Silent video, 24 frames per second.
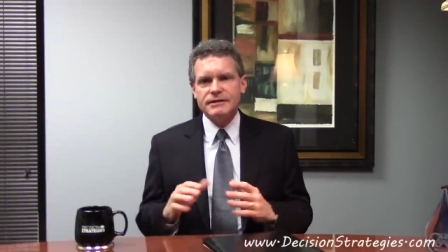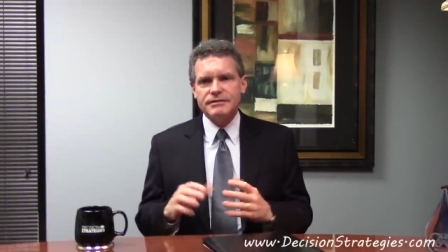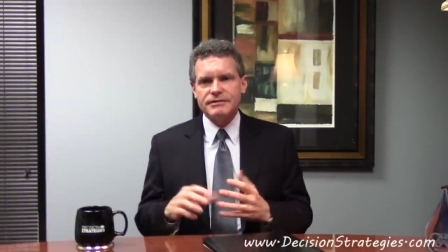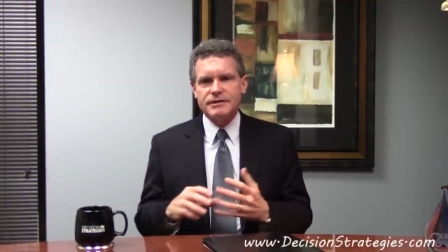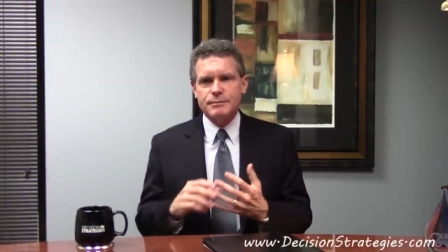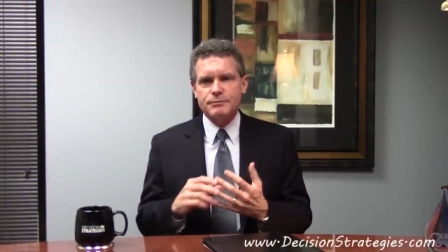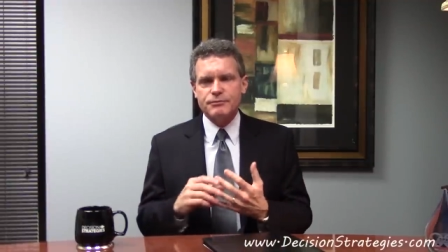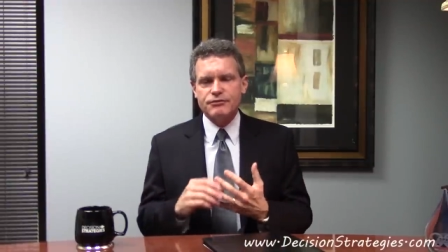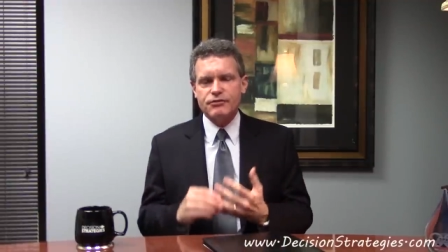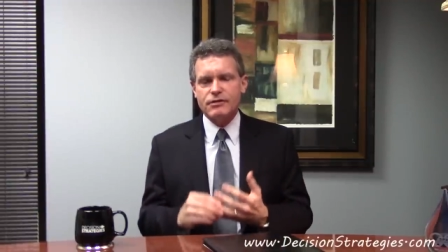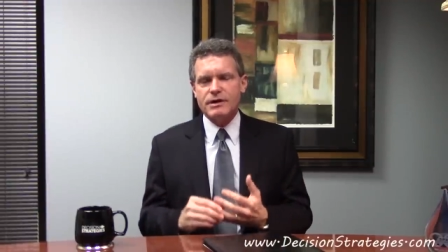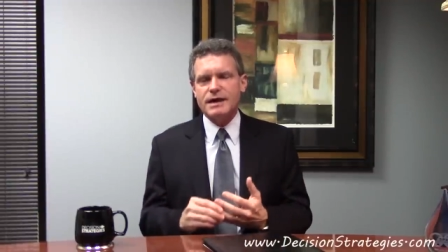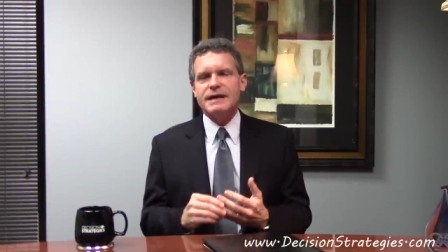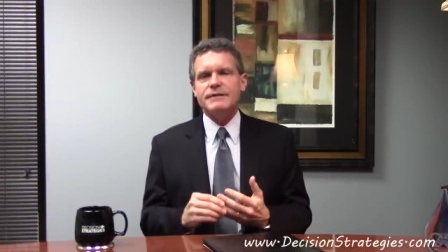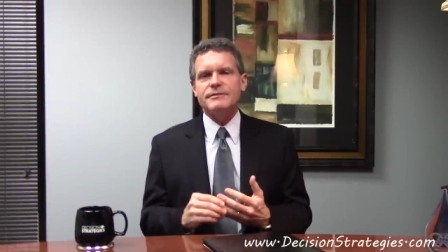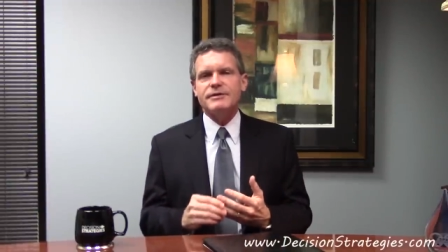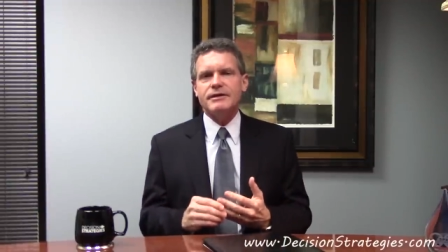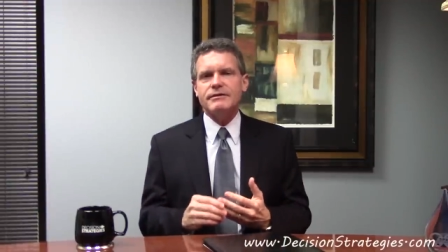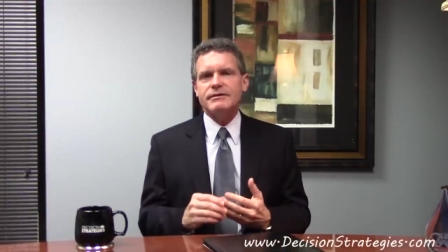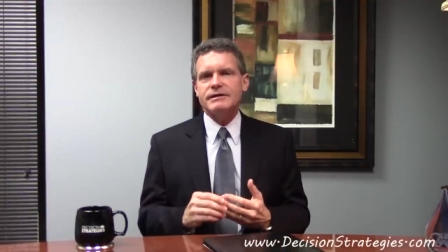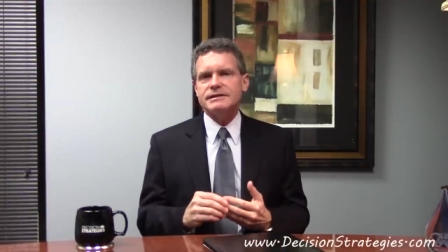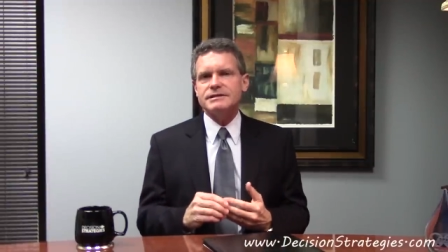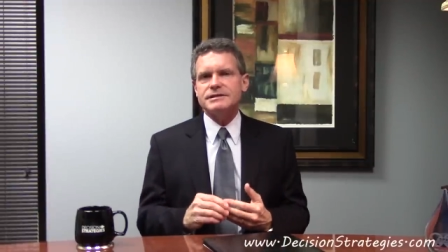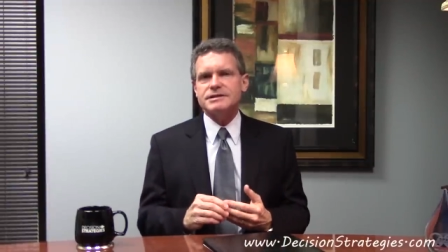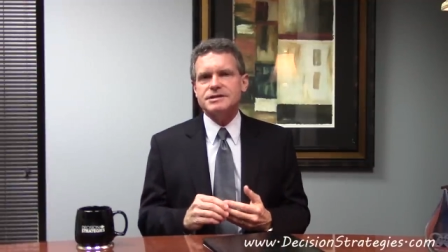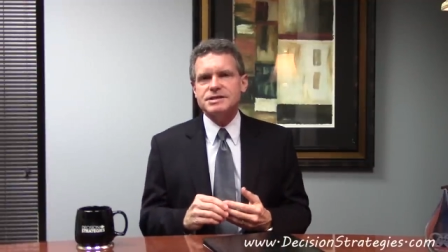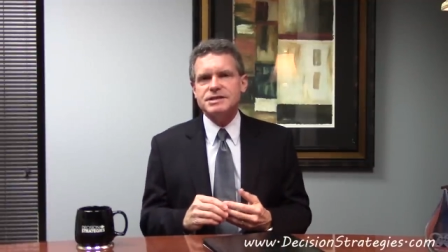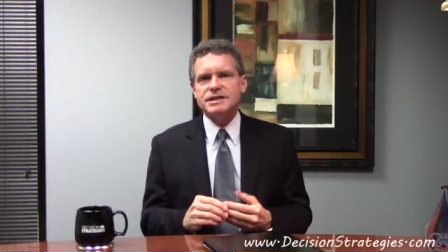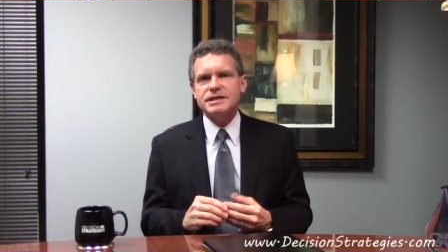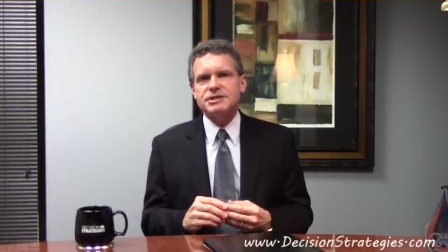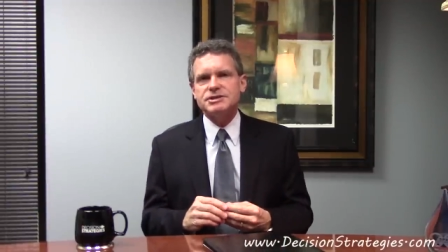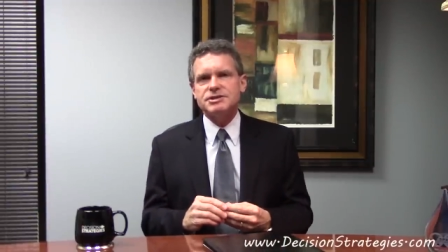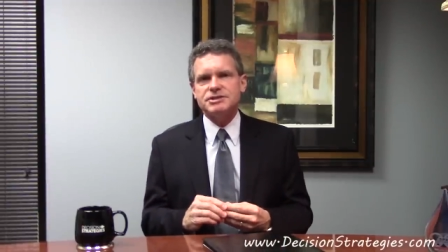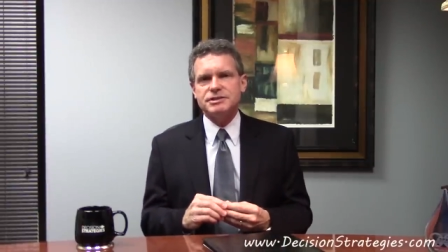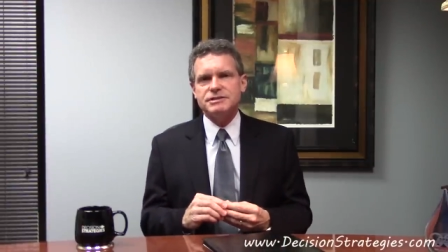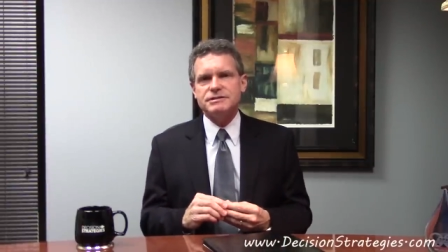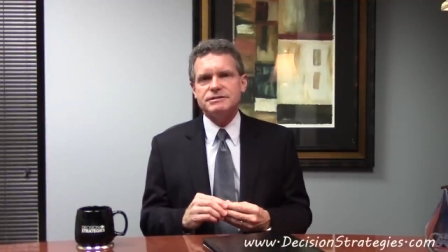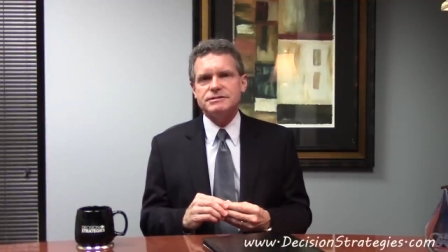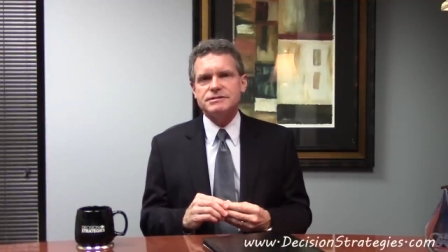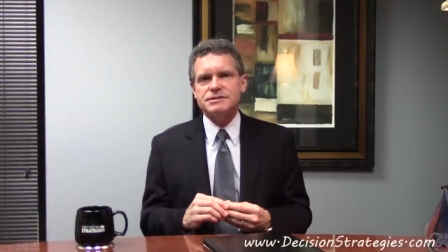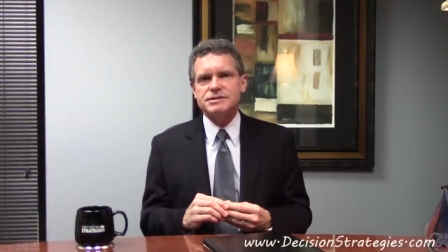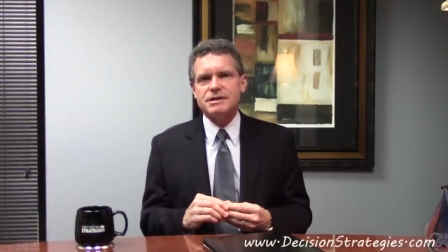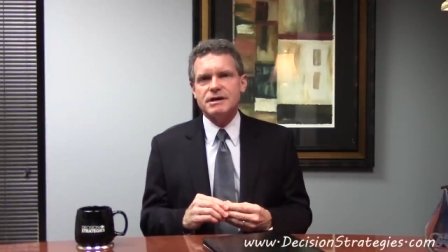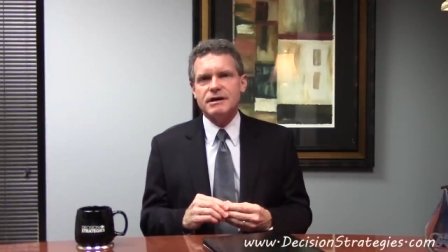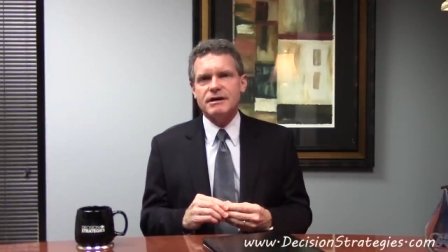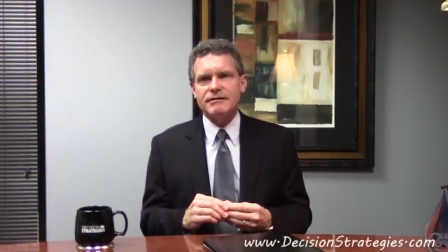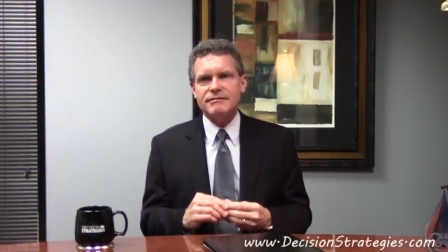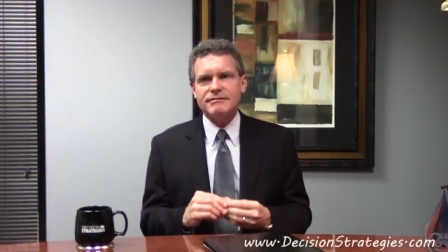the primary decisions are